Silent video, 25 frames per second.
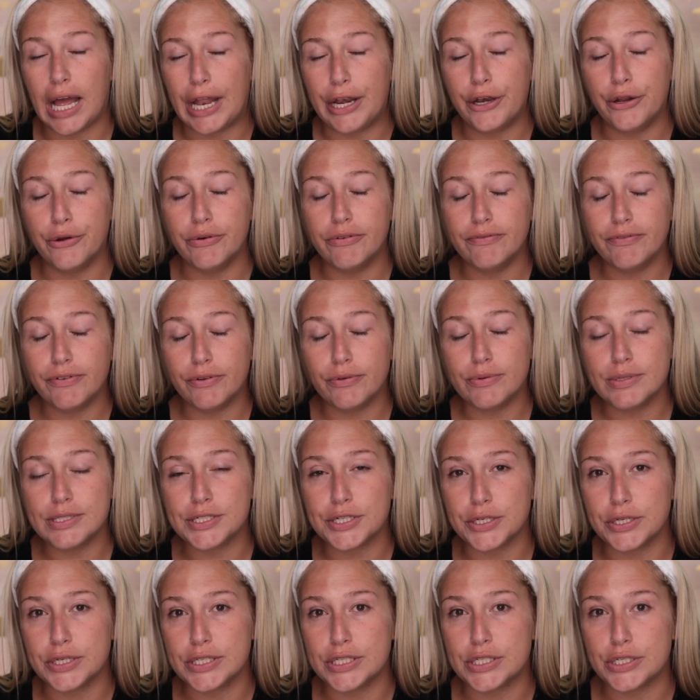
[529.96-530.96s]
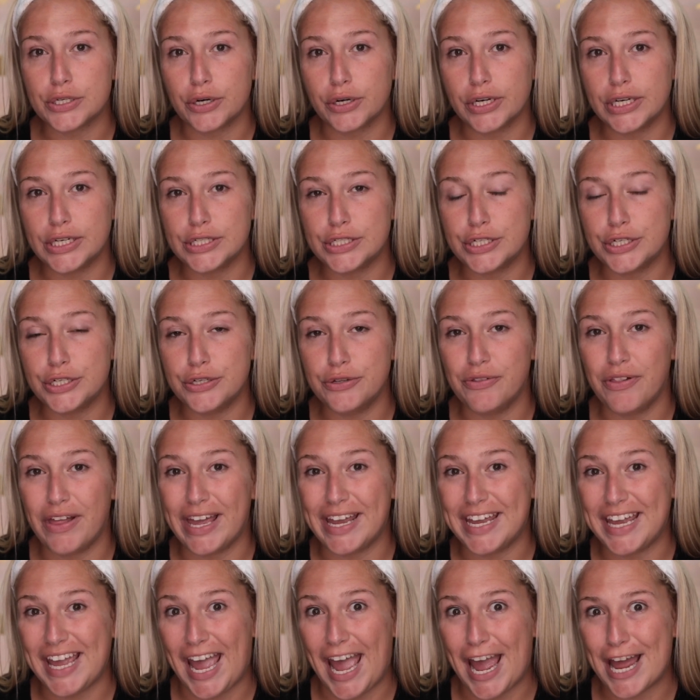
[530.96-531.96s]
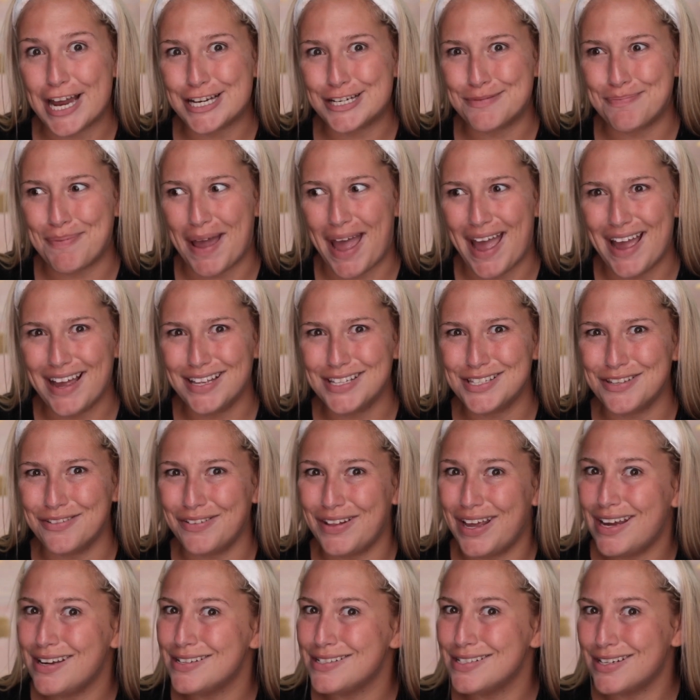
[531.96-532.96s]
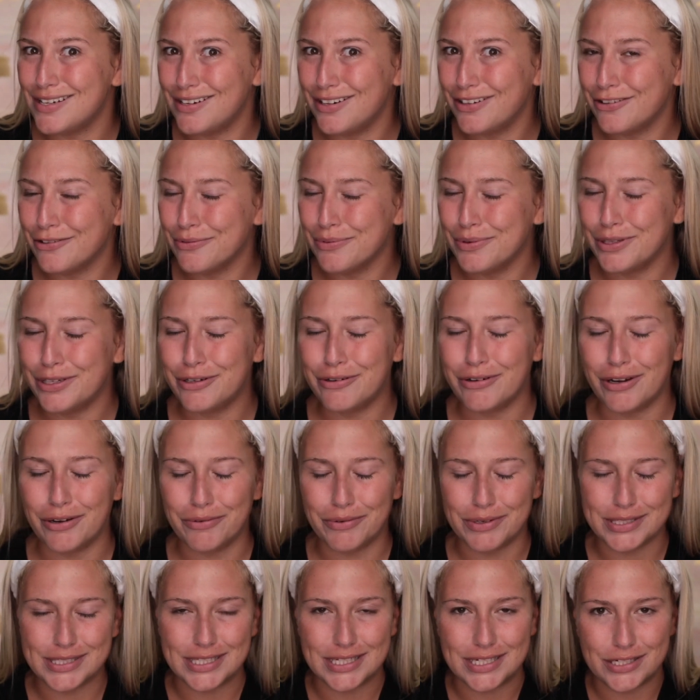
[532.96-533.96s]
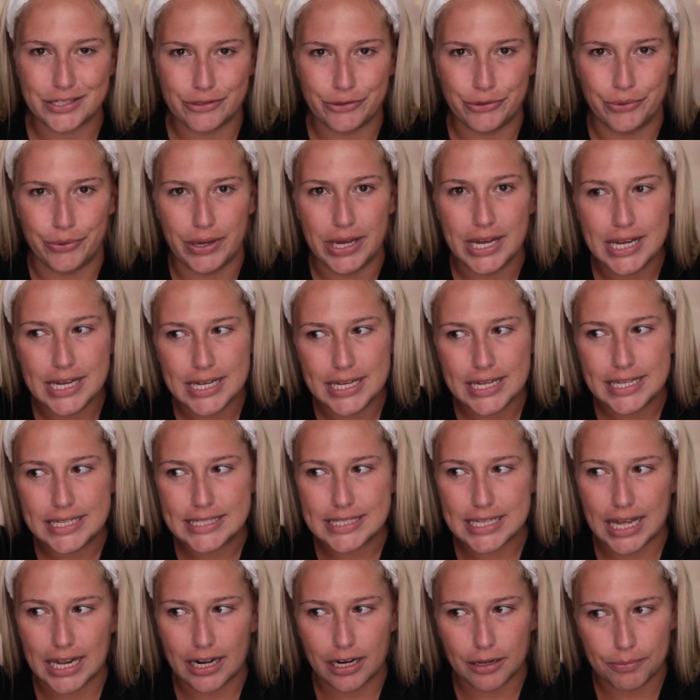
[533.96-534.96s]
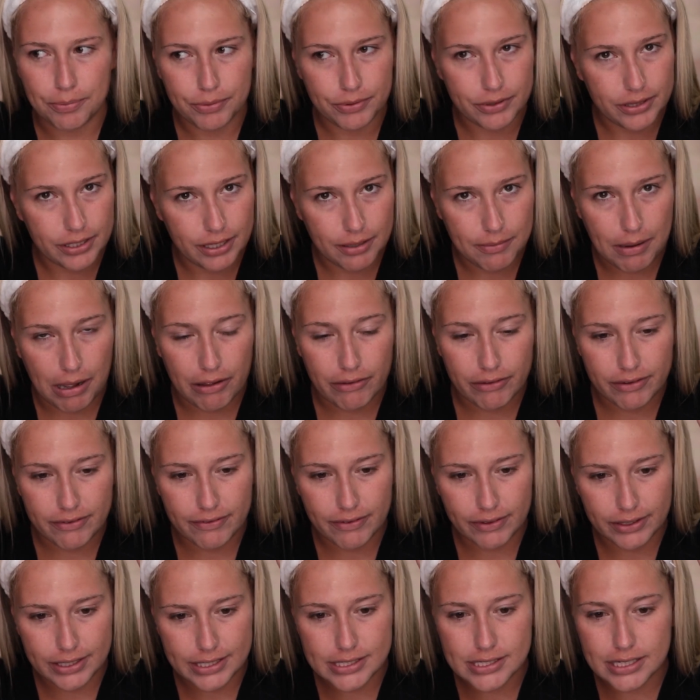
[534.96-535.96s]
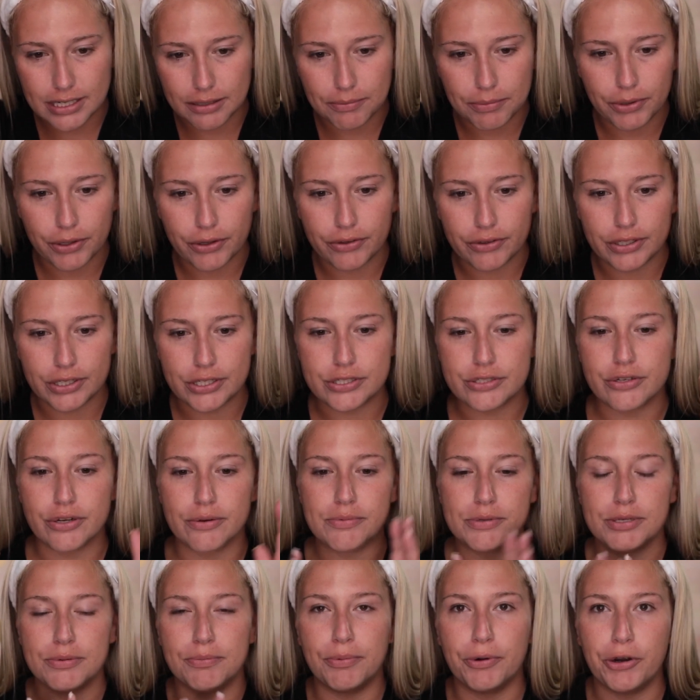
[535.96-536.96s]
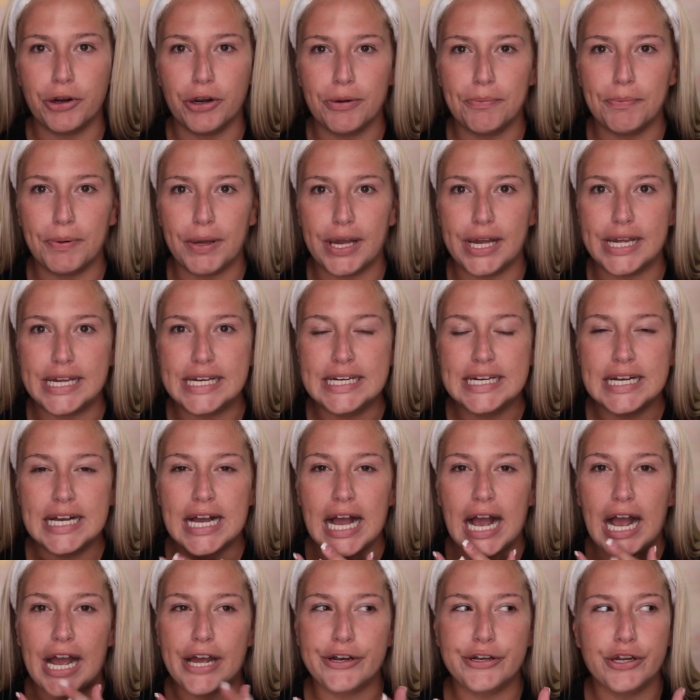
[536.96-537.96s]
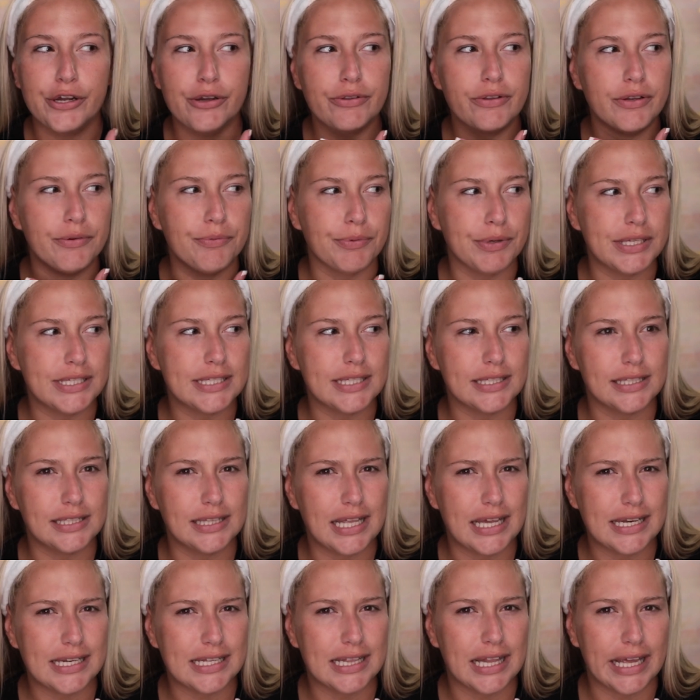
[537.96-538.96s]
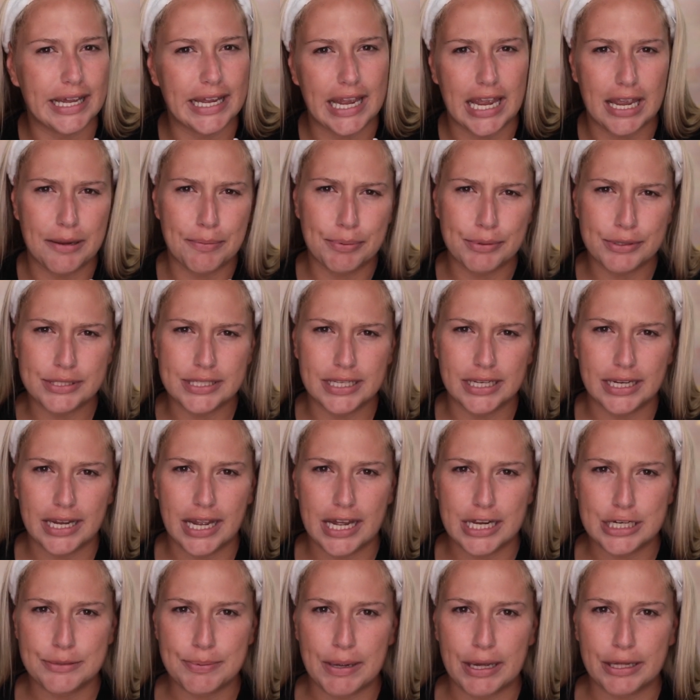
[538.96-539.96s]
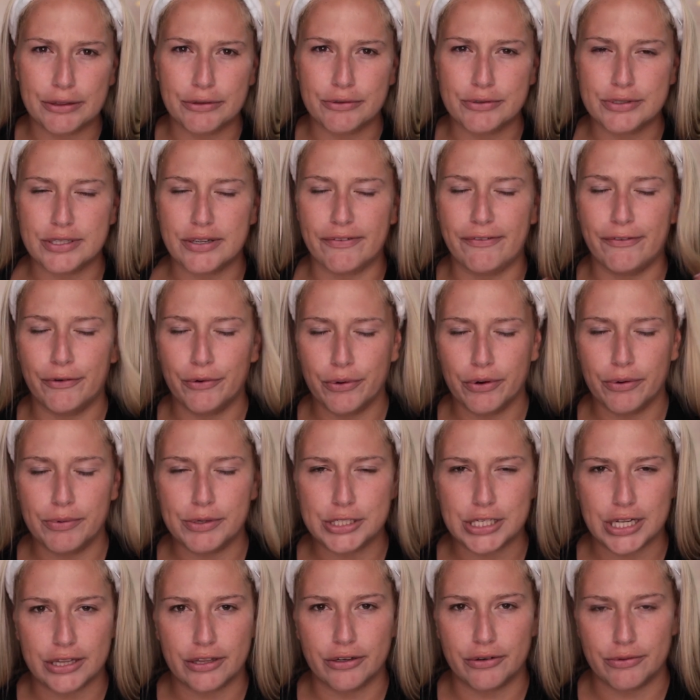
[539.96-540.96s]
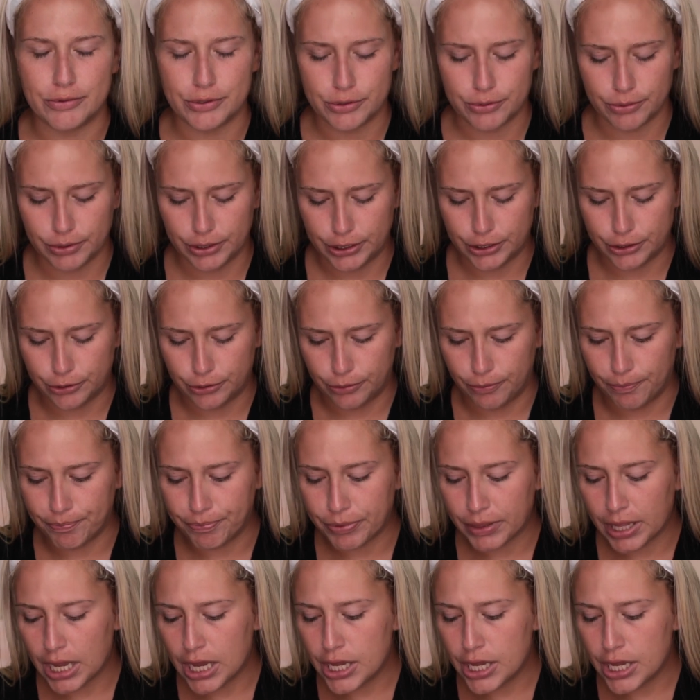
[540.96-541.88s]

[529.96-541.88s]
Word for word: I know Influenster is starting to do like cash back, so that is another really great reason to sign up with them. I'll leave a link down below in the description bar, but I know that recently they did like 8% cash back through Sephora, which I thought was really cool.